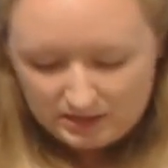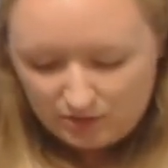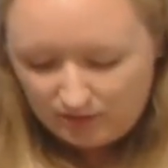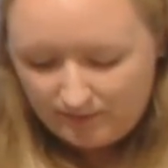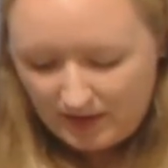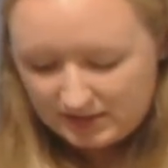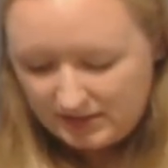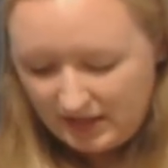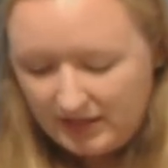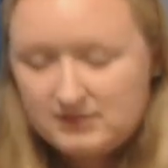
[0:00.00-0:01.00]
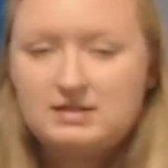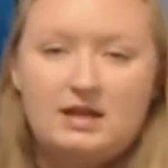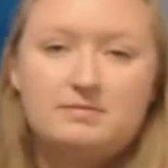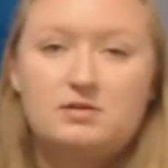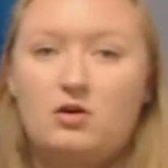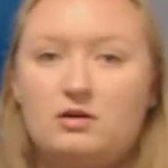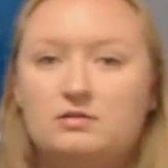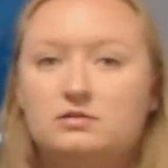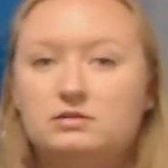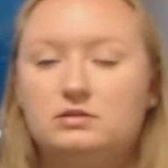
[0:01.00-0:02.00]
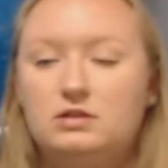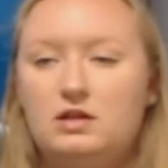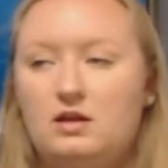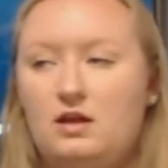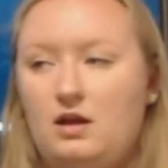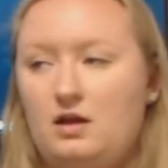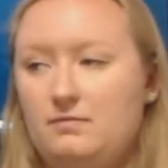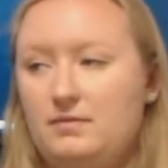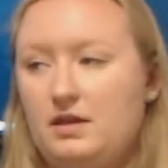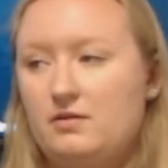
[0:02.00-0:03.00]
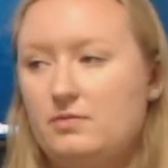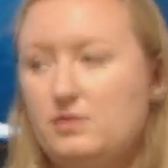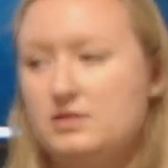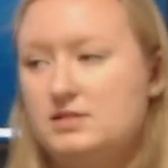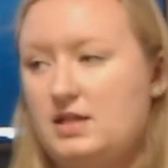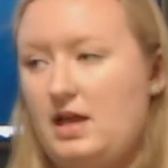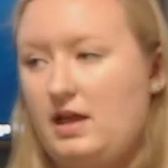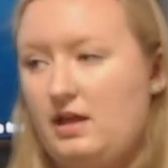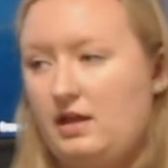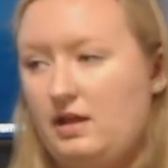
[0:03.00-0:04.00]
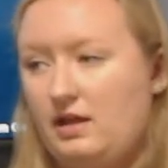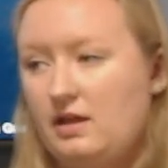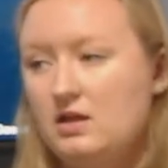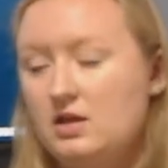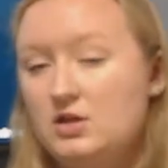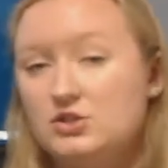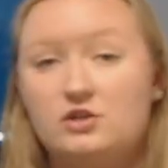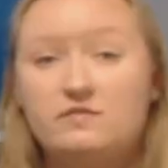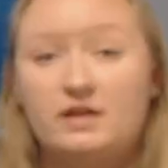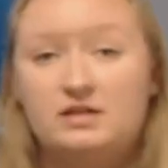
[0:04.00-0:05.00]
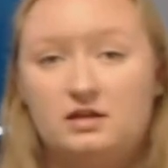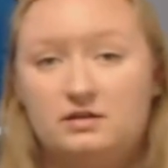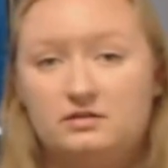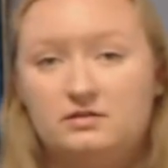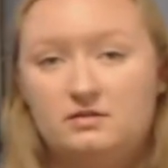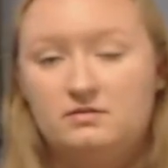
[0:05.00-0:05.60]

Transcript: Going back to the 8 Steps article, there was a survey done